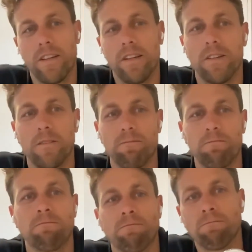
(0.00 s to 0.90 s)

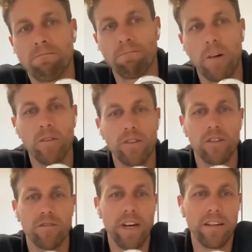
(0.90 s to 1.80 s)
Not really sure
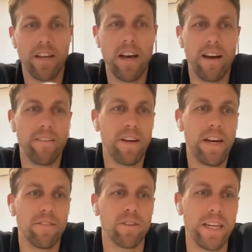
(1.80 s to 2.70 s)
if I have
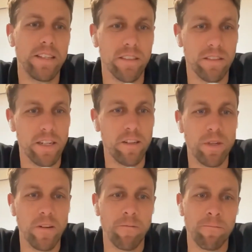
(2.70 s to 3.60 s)
a good answer, right? But